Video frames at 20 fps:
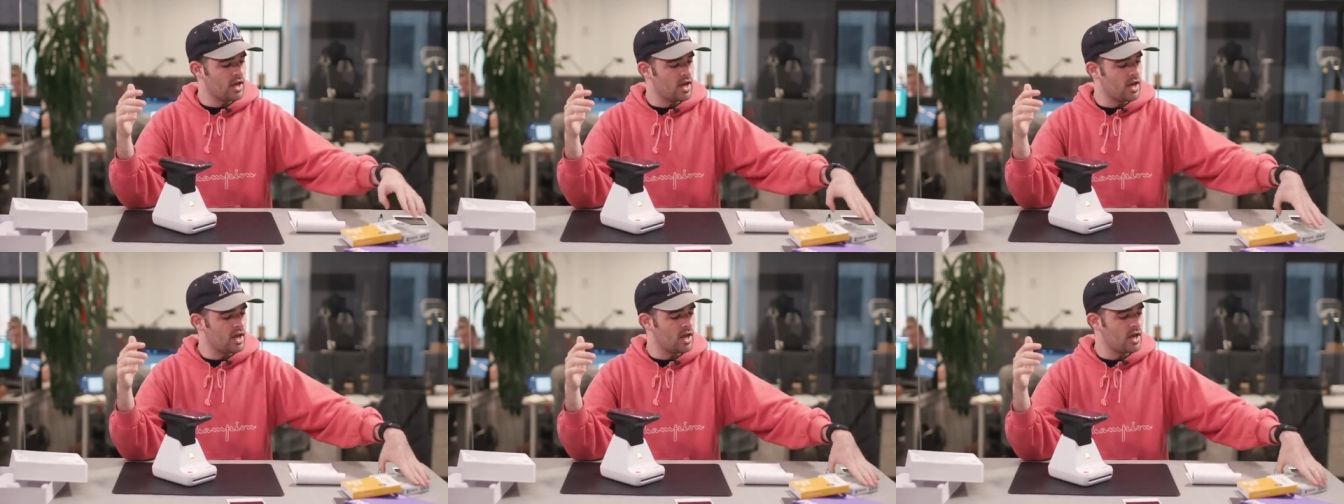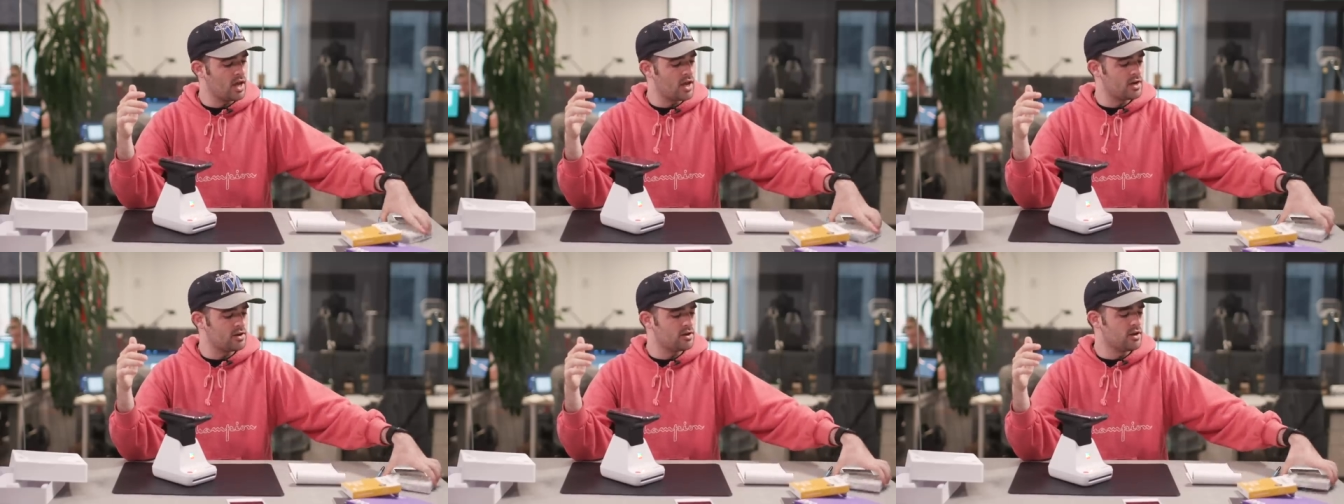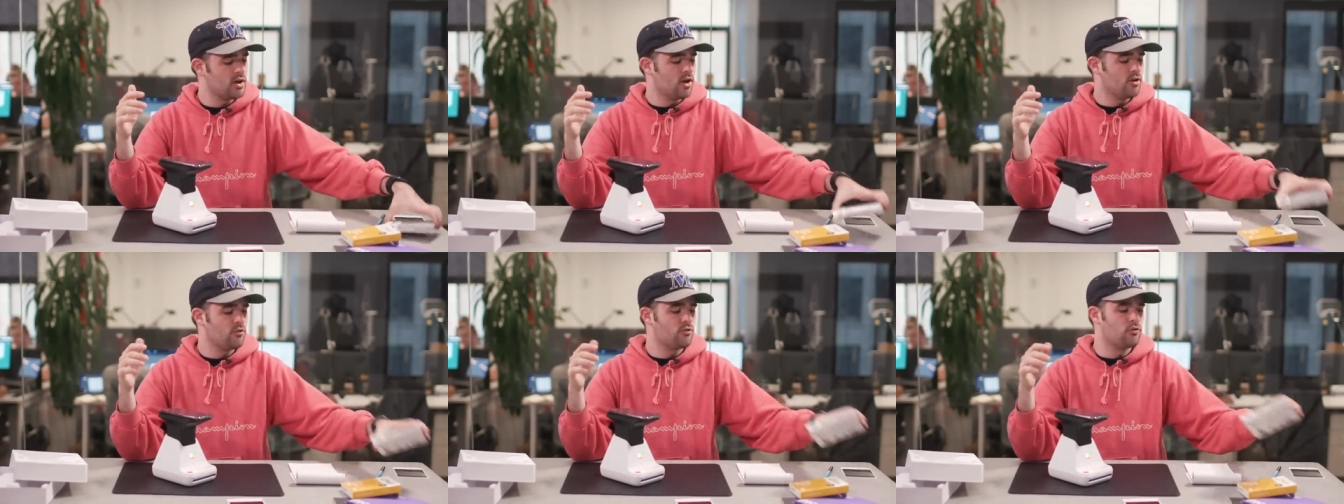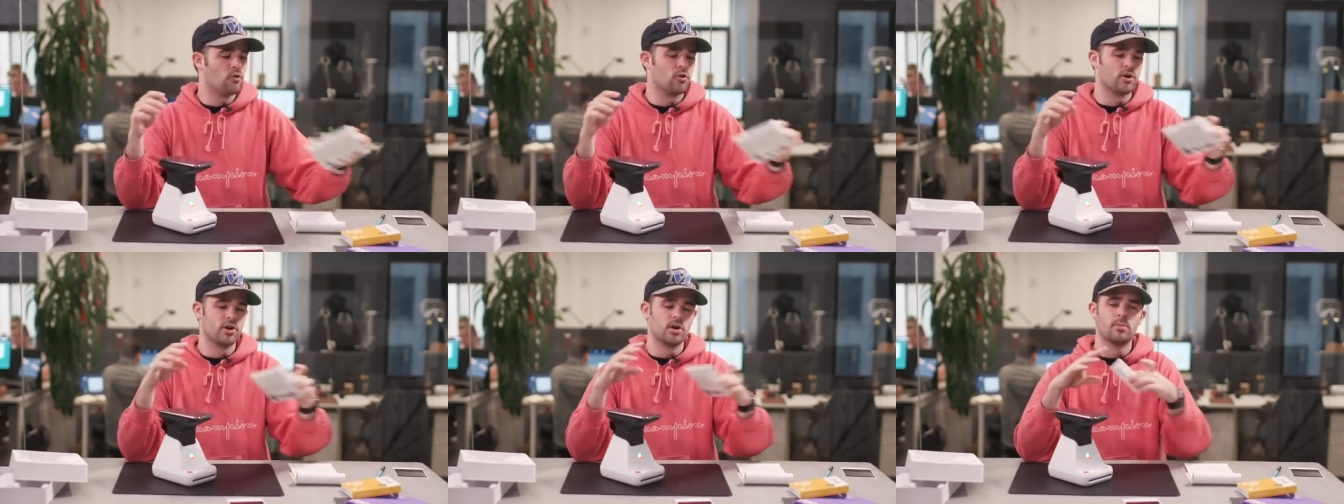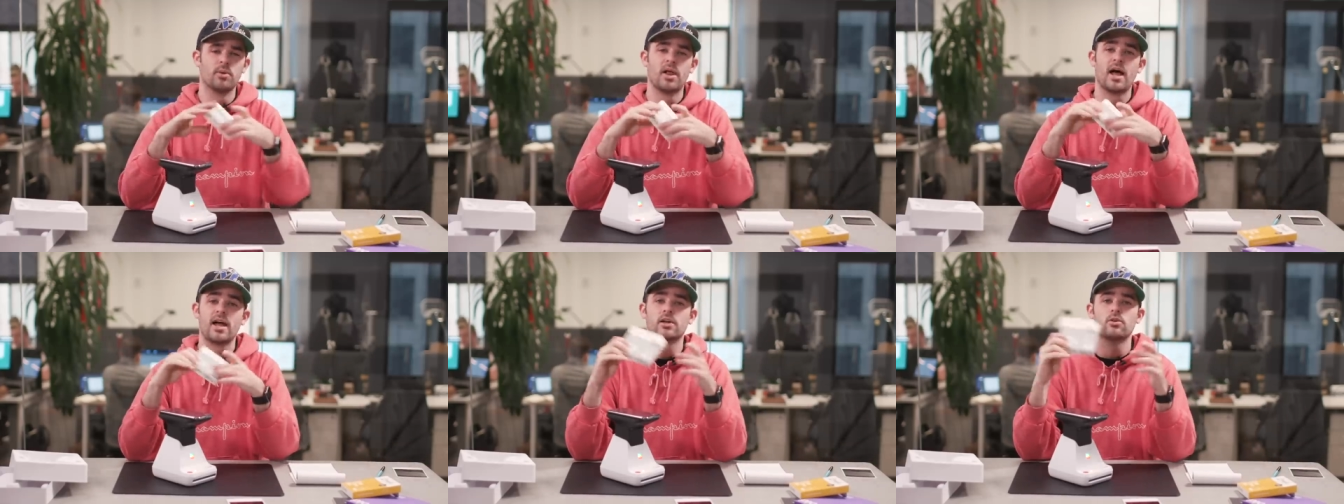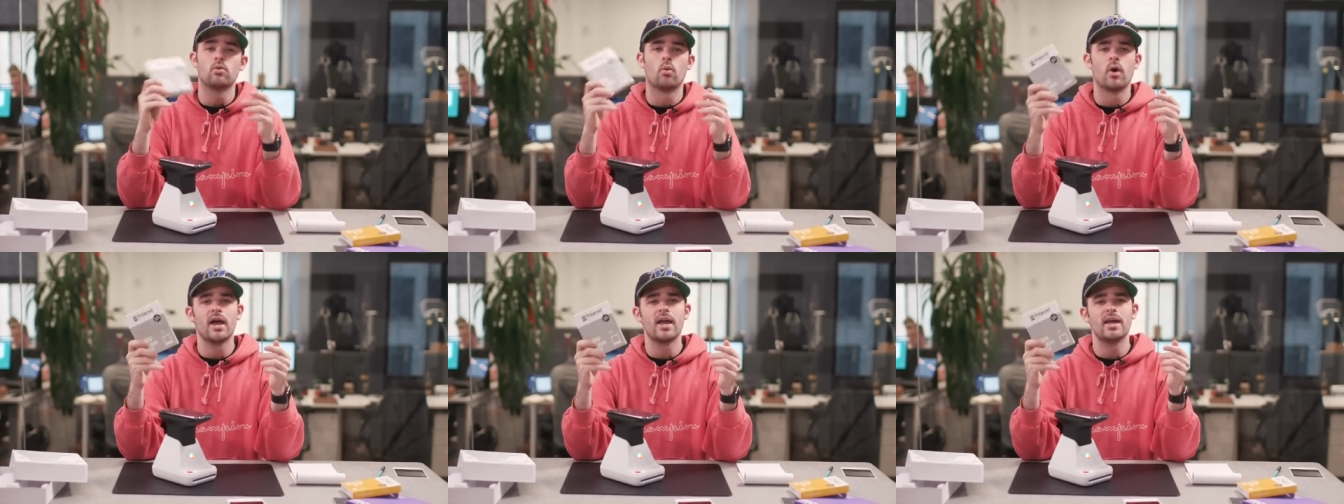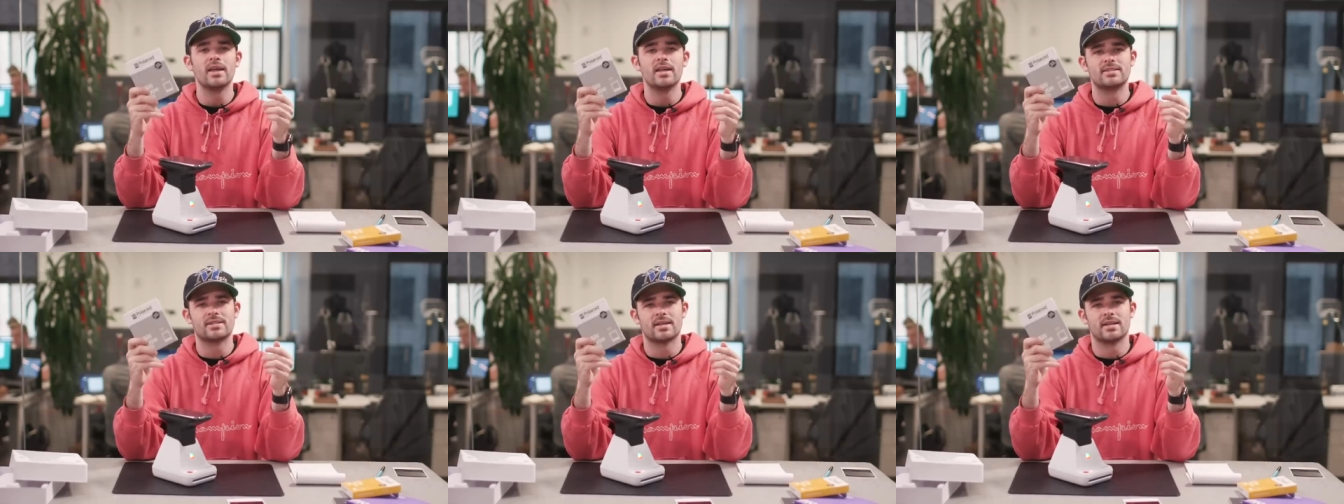And for your black and
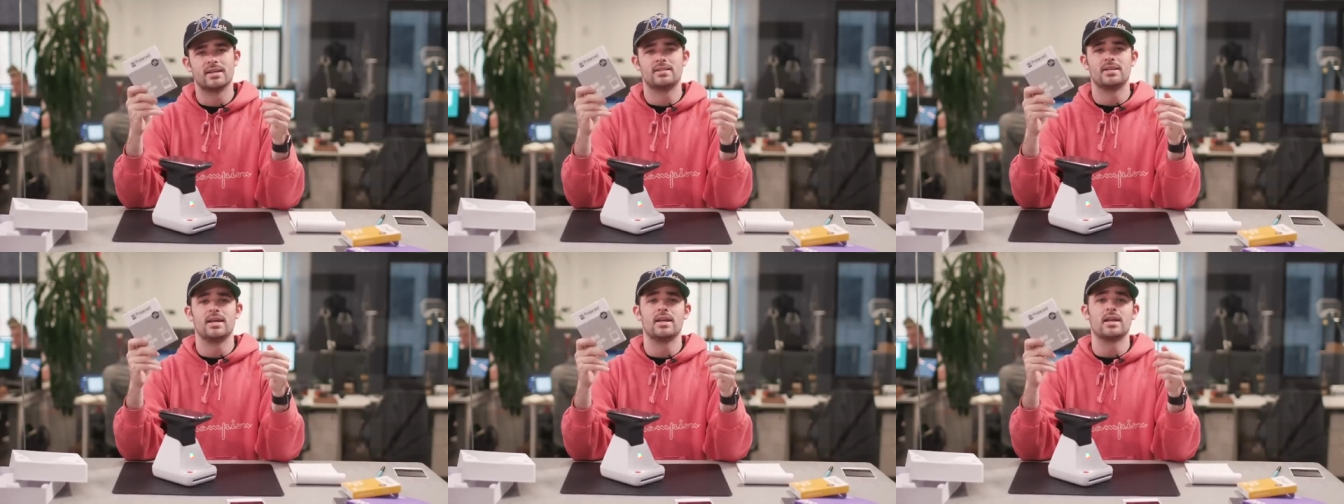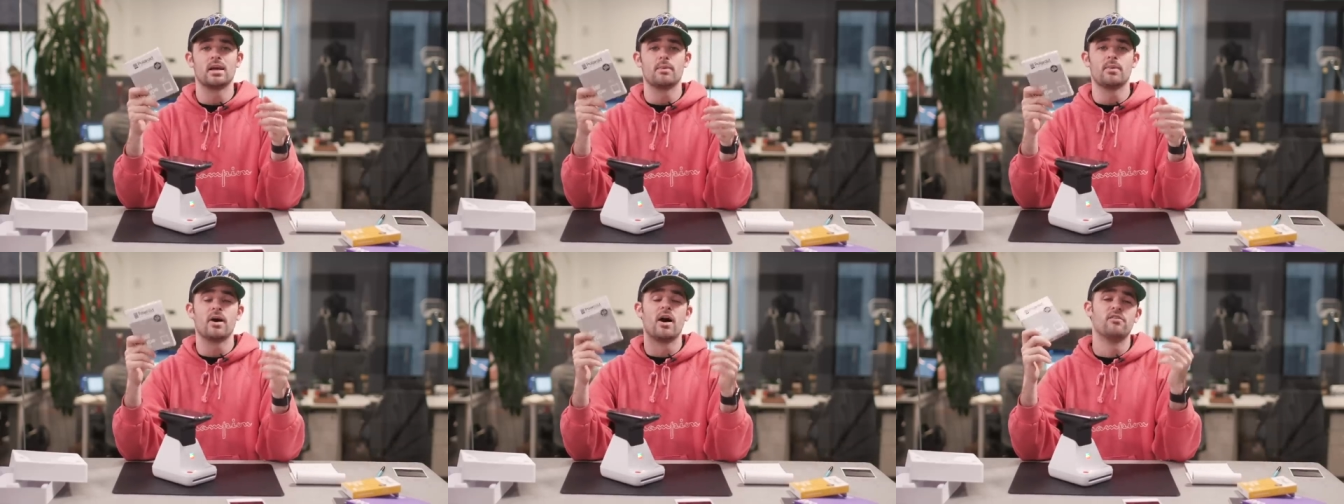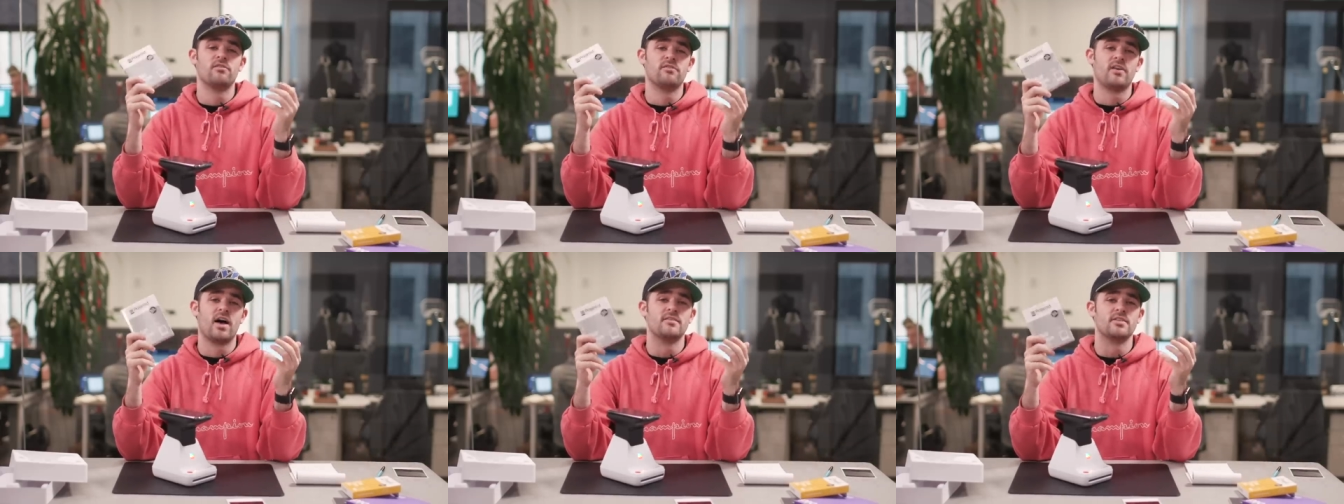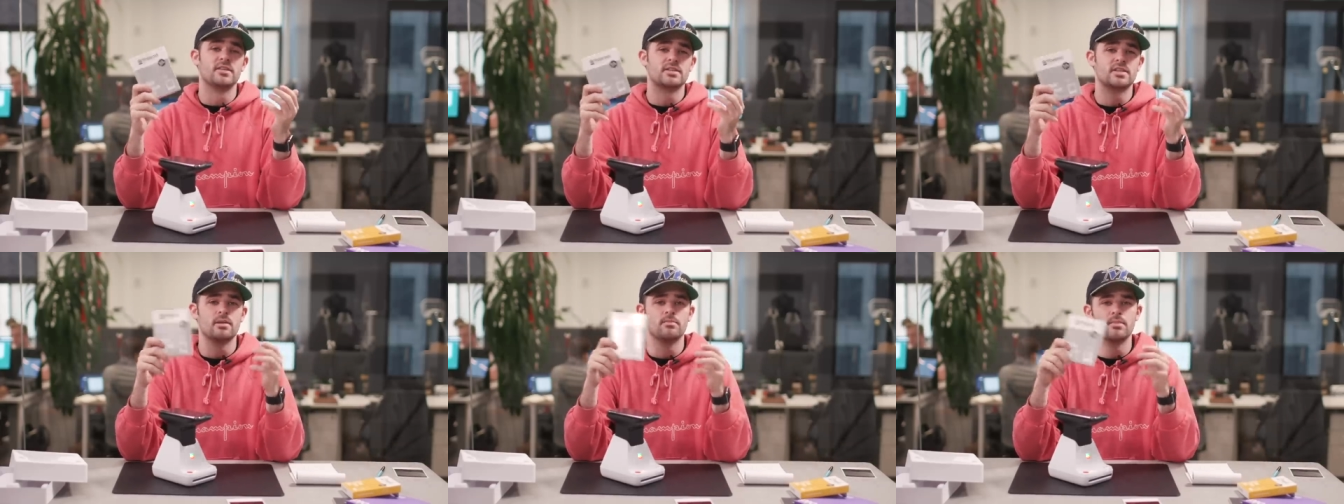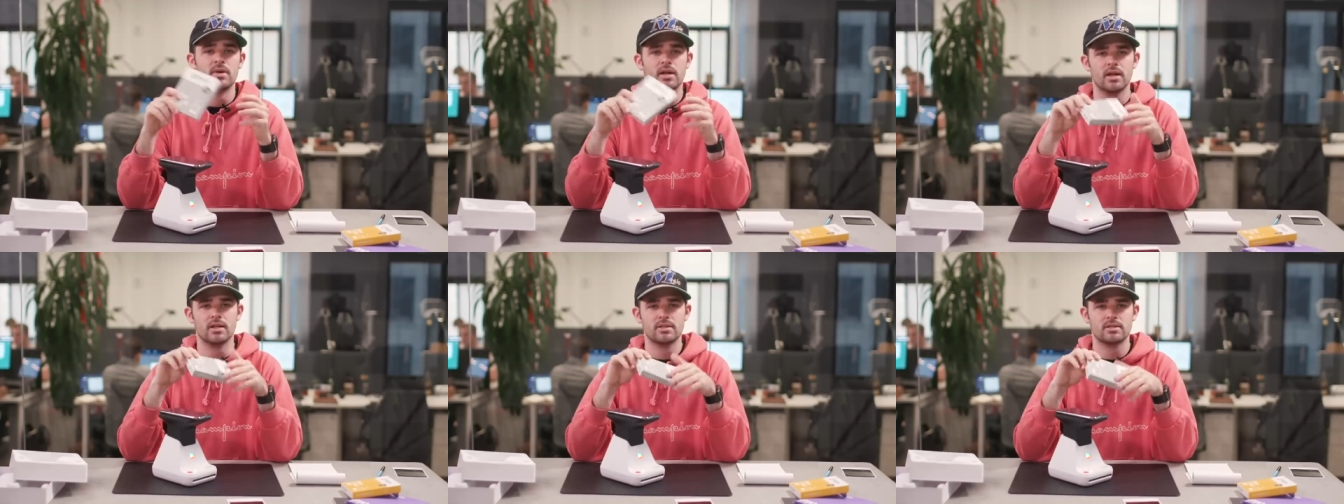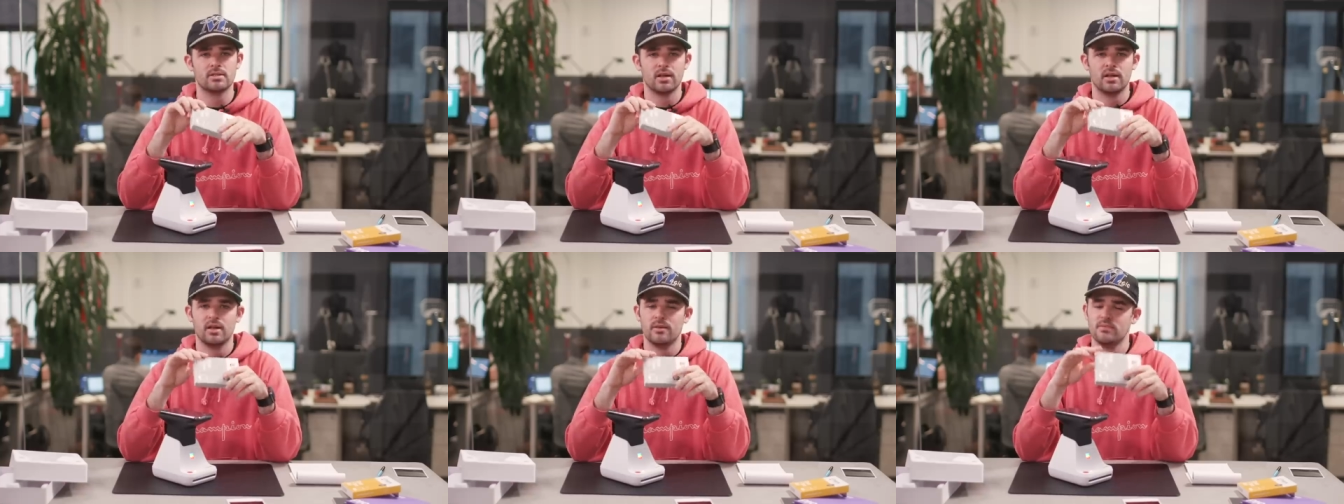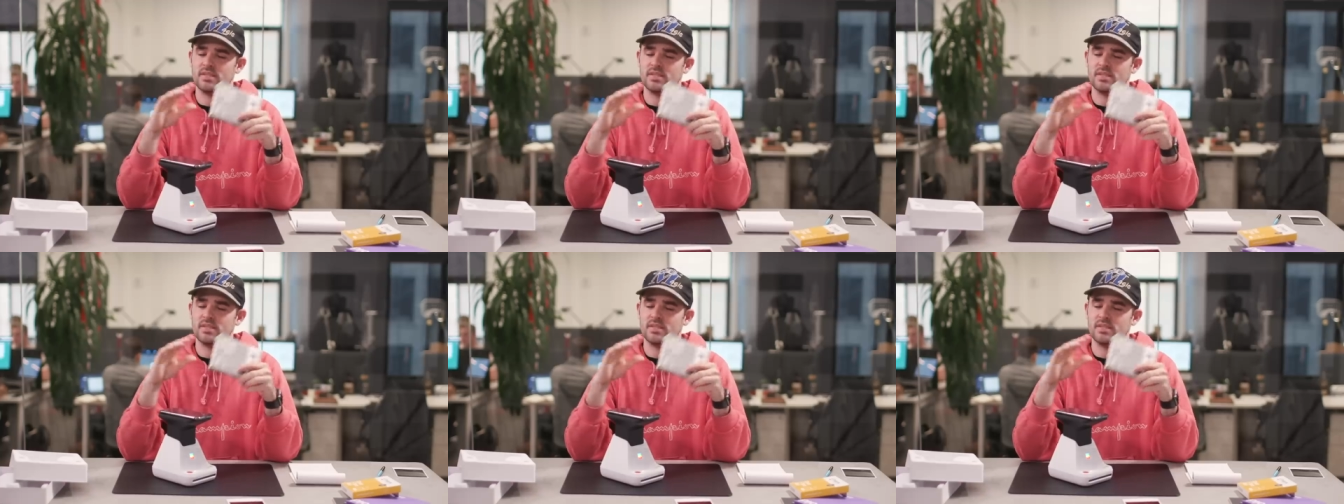white, it's gonna take about five to 10 minutes.